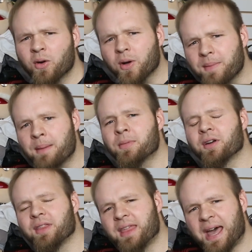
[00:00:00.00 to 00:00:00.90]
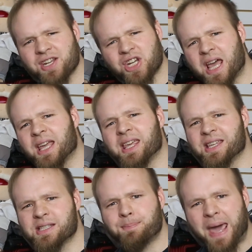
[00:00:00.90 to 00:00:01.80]
Remember, that jack
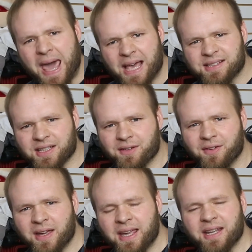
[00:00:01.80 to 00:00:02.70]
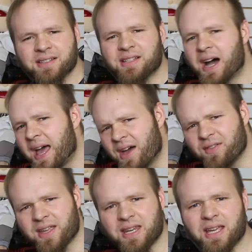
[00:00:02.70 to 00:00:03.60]
is passive. It does not
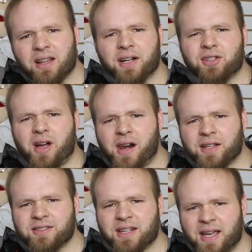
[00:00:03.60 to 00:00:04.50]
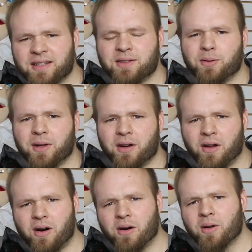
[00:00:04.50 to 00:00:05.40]
have any electronics connected to it at
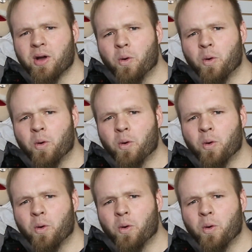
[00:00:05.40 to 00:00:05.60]
all.